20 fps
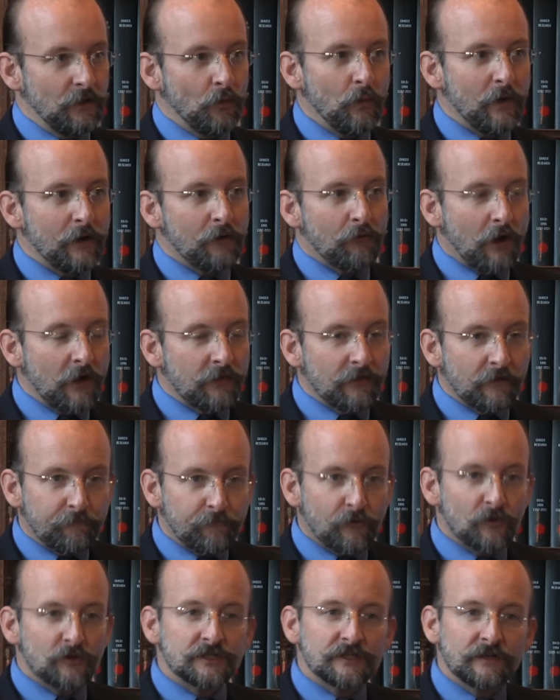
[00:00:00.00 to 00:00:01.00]
We're on the
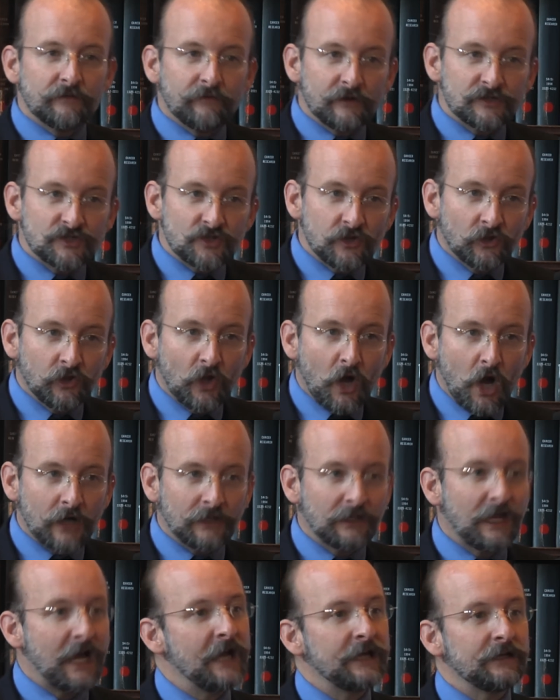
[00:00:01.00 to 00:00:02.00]
first of a long
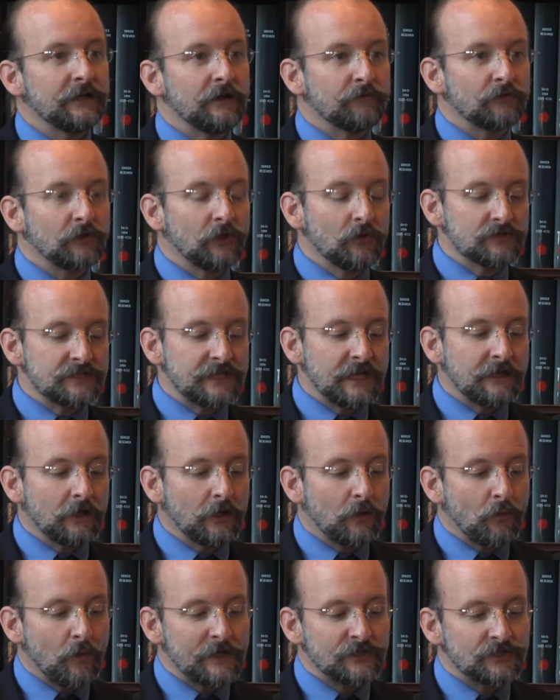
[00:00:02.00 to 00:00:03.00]
line of closed-ended
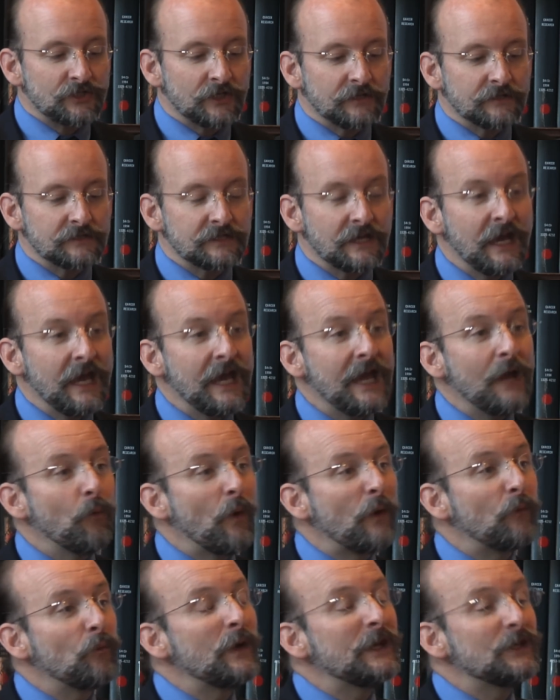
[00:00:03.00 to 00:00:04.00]
questions.
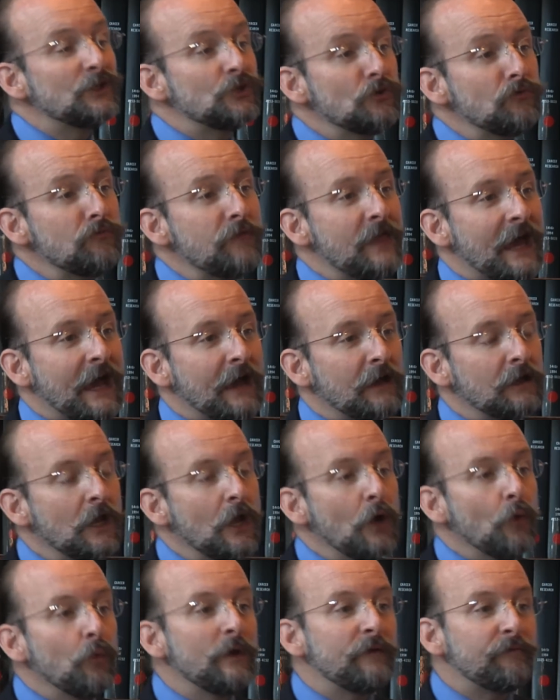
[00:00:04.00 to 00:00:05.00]
When we do that,
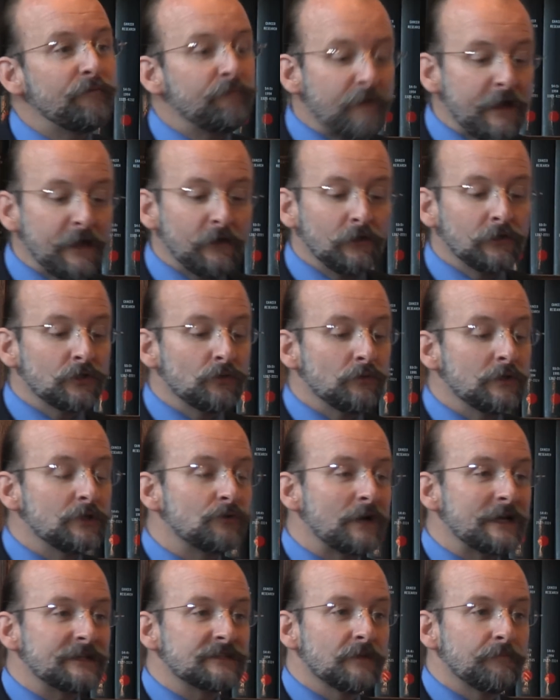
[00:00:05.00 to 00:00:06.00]
we fail to
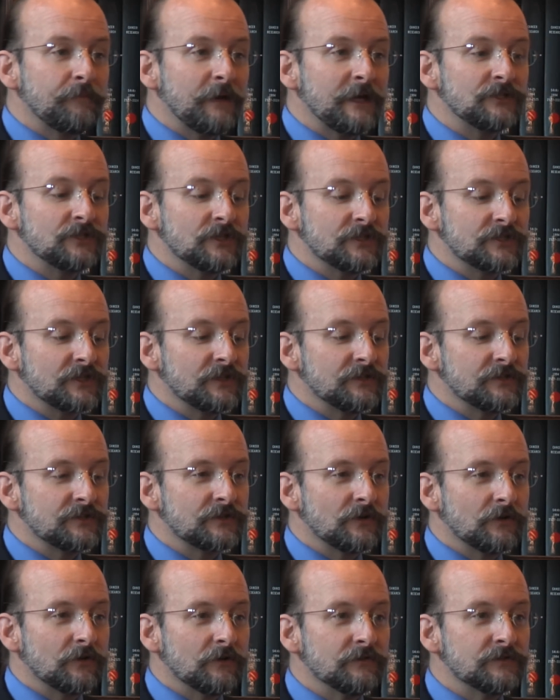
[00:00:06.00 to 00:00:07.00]
address the patient's
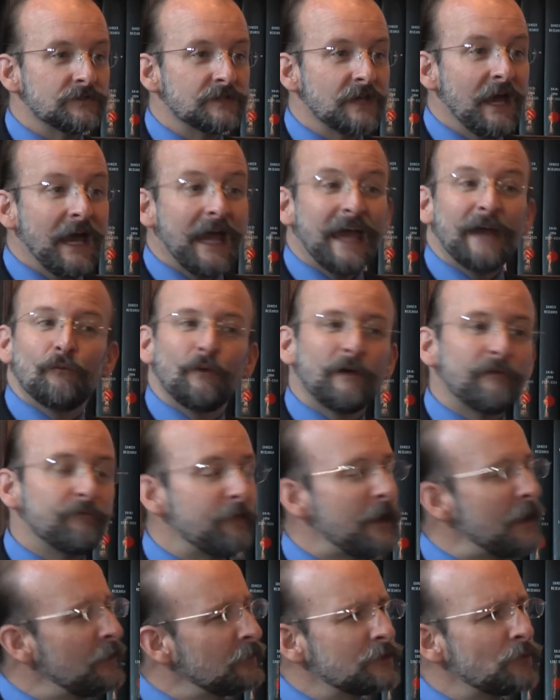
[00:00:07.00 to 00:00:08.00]
concerns, and we
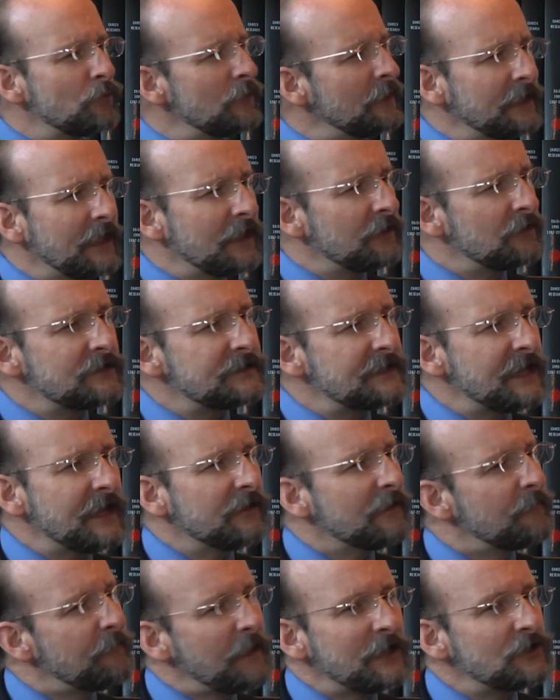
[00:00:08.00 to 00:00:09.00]
fail to really understand
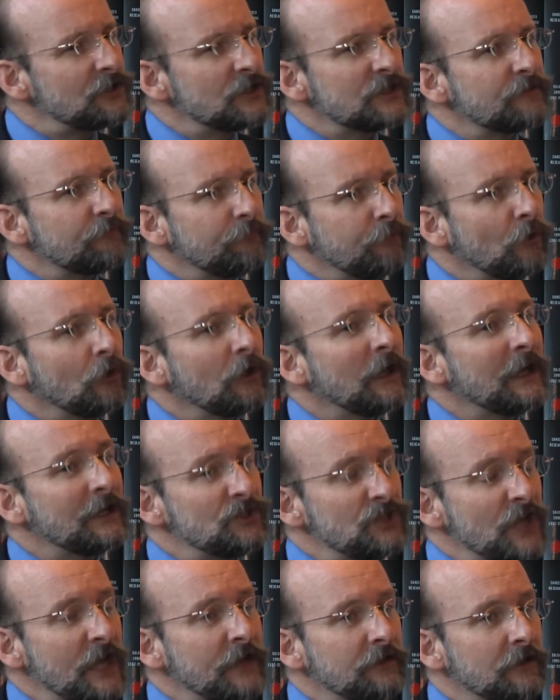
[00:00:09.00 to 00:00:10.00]
the patient's full
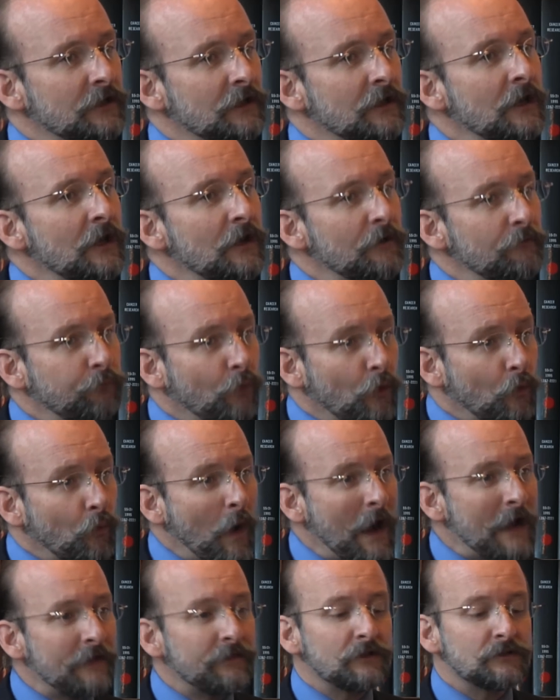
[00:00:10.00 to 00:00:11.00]
agenda for
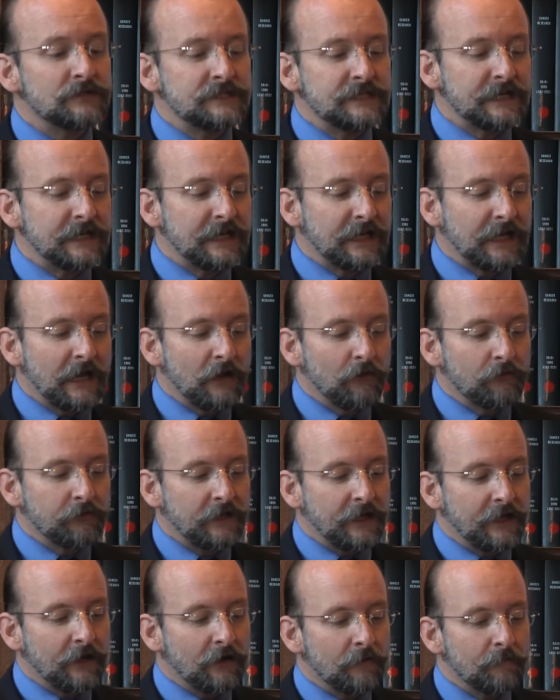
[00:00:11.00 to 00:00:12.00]
why they're seeking health
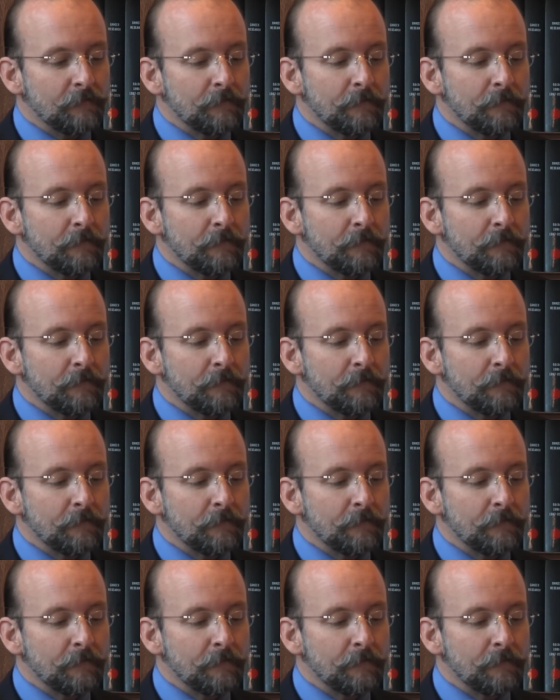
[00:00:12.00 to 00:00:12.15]
care.